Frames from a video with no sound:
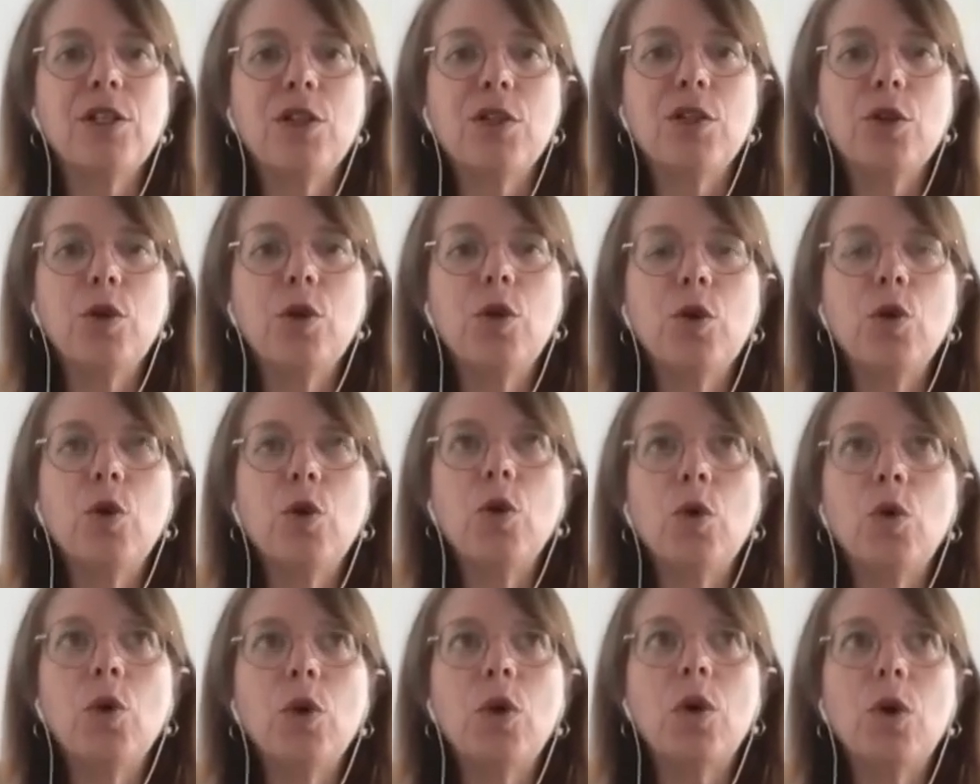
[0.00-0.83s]

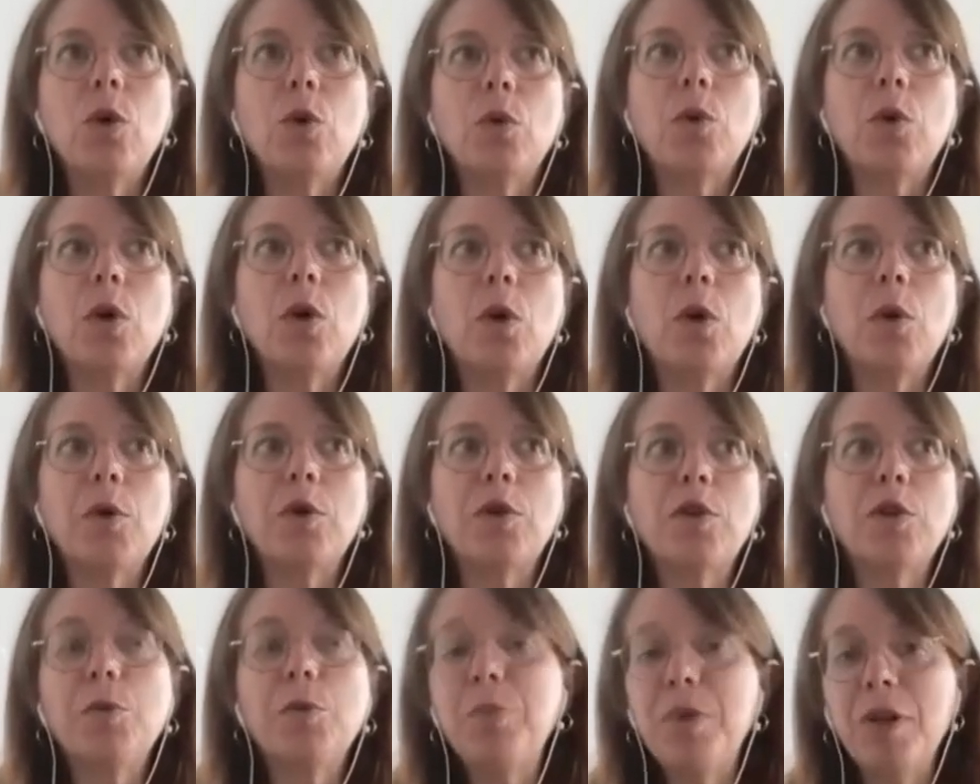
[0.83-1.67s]
to
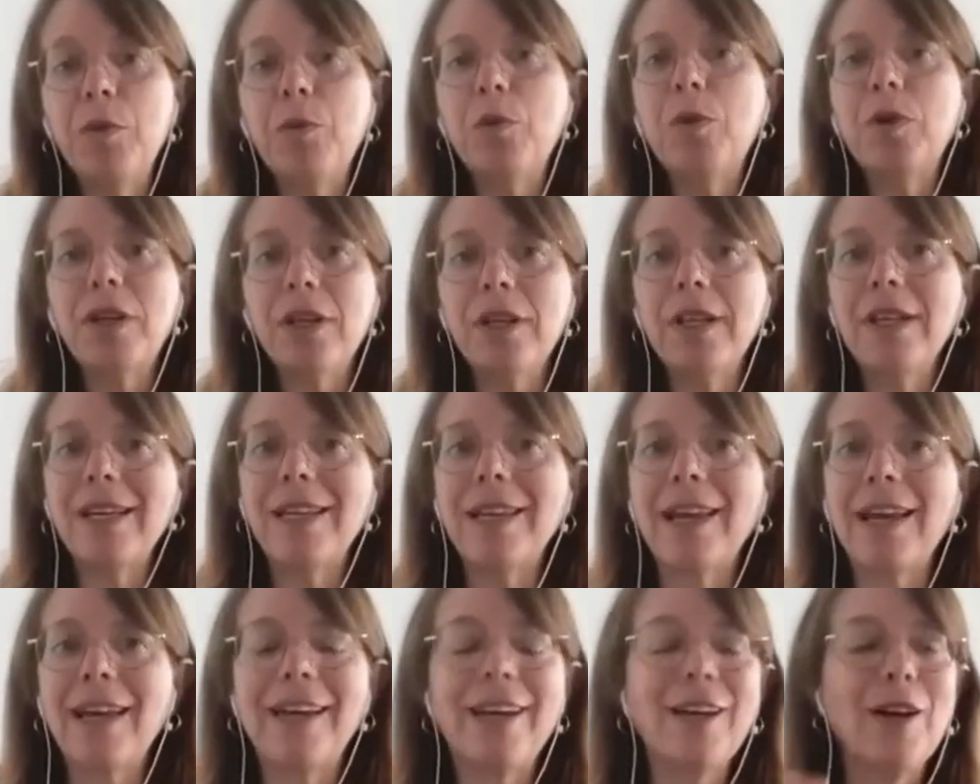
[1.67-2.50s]
to be
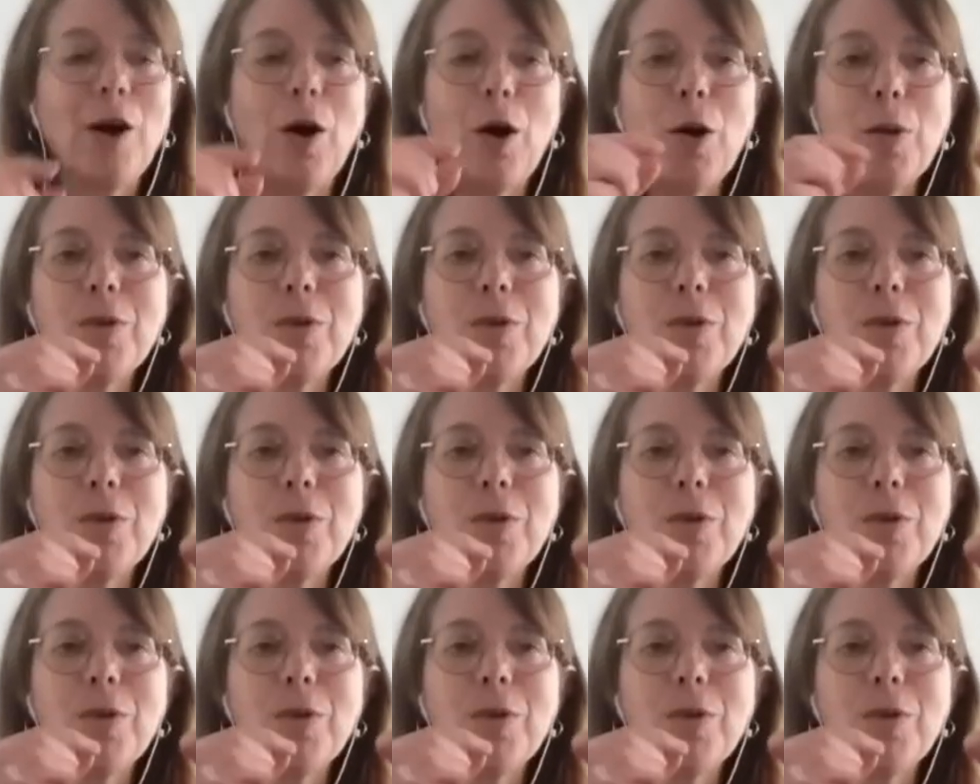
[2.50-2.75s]
really like